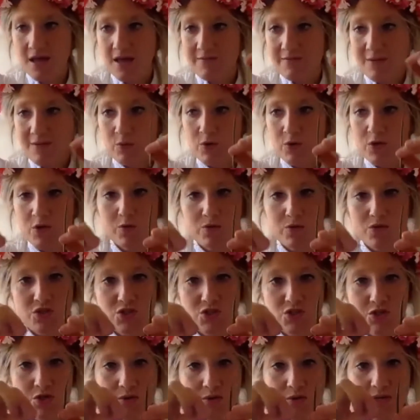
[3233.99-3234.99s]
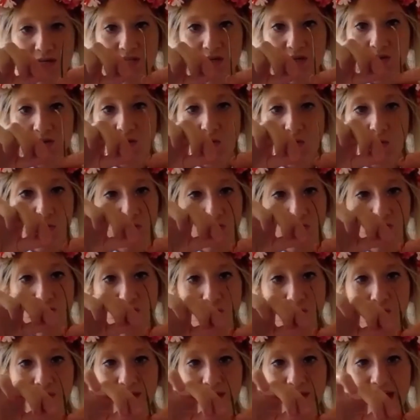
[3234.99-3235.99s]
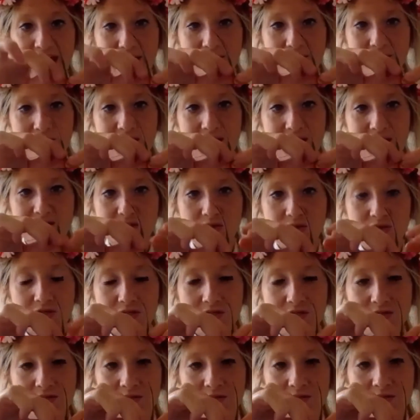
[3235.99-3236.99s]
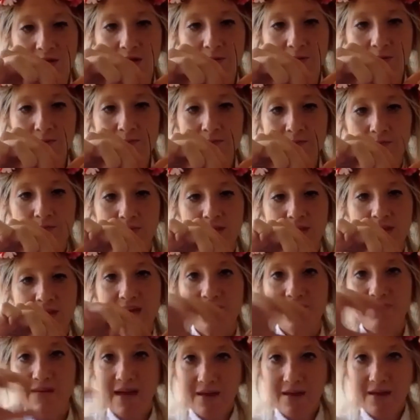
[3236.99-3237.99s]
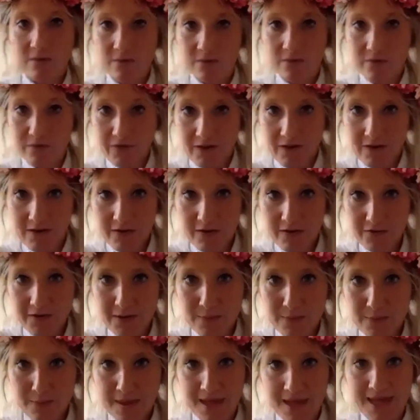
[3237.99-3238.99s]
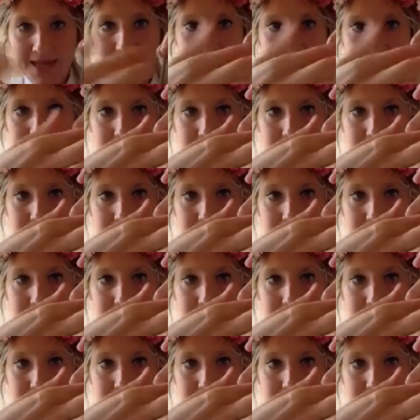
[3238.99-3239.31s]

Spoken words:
Then what you want to do is you do again is you just get that very thin bit,